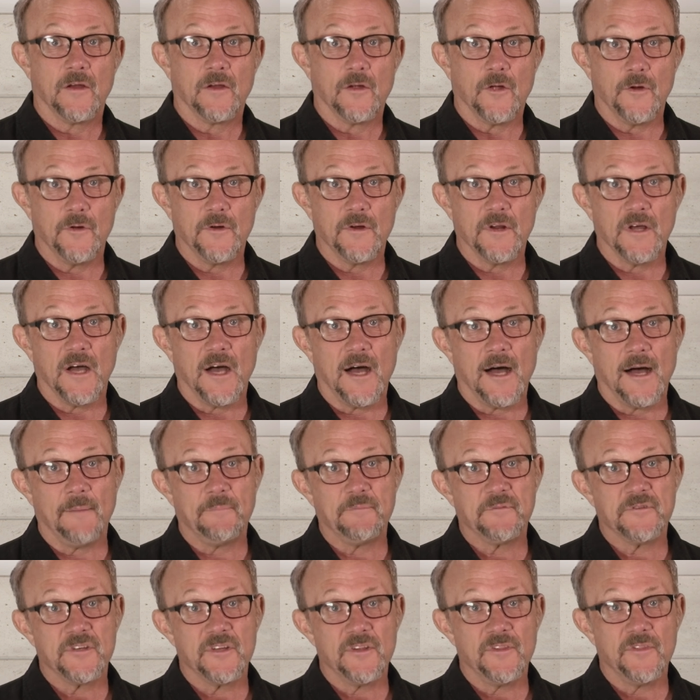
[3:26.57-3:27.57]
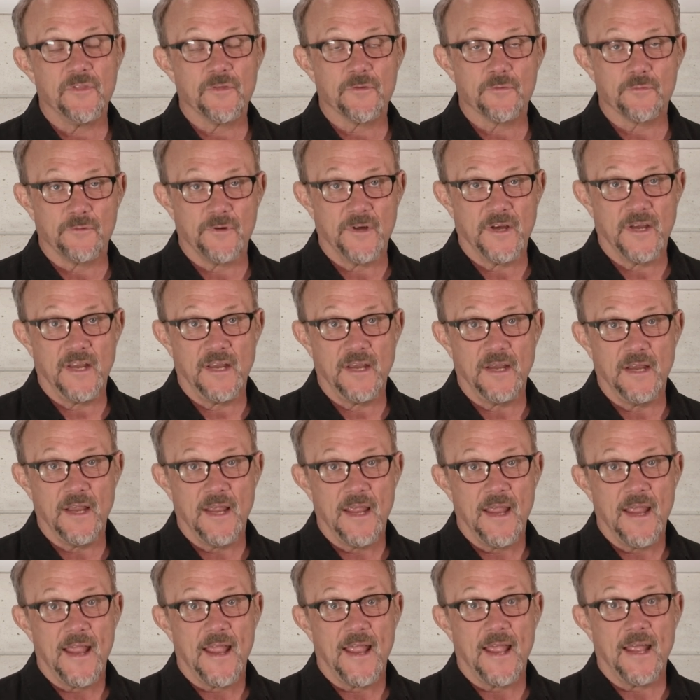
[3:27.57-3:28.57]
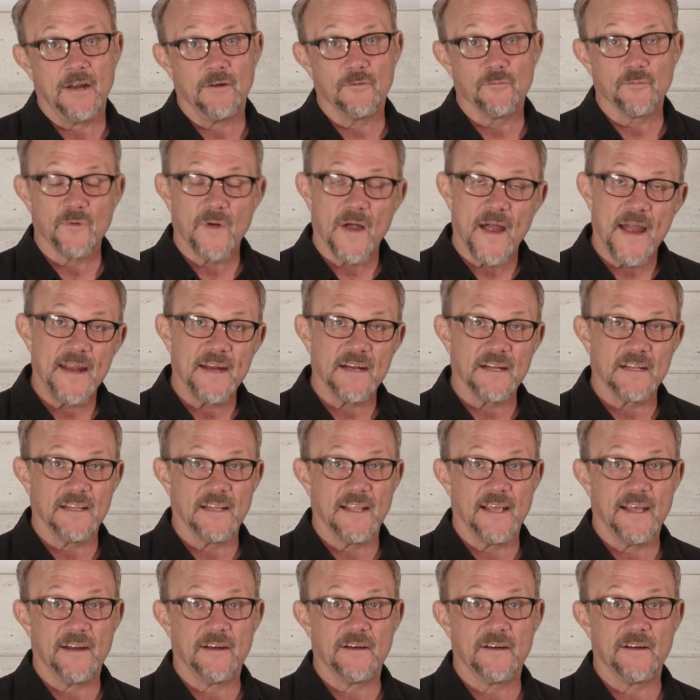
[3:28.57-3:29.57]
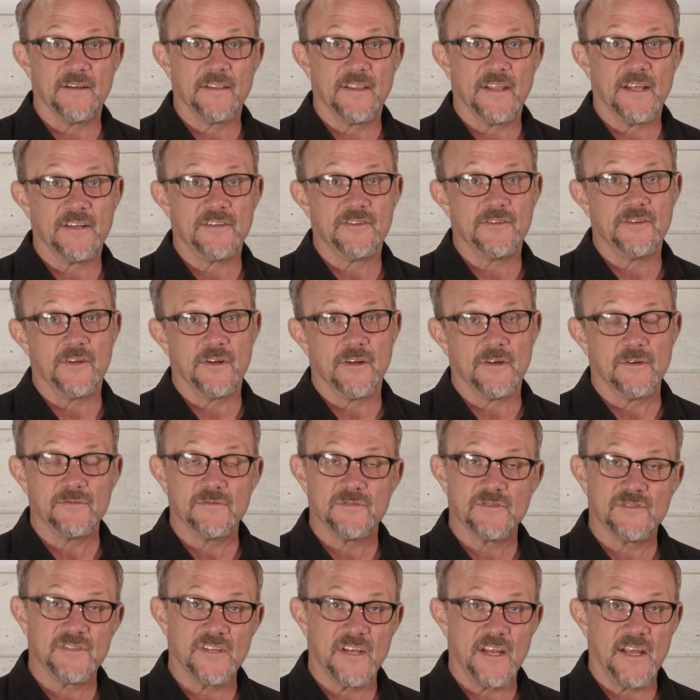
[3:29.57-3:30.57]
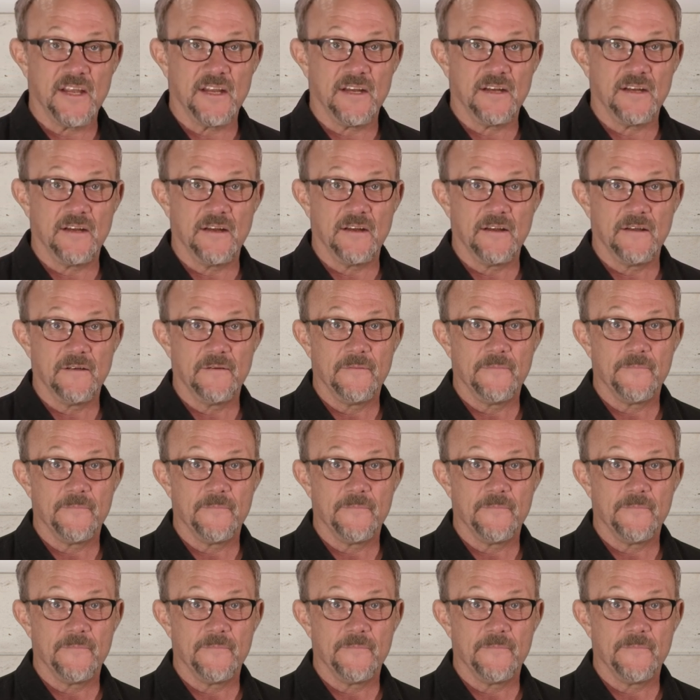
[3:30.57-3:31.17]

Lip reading: Go to option 3 and write a letter that you don't send.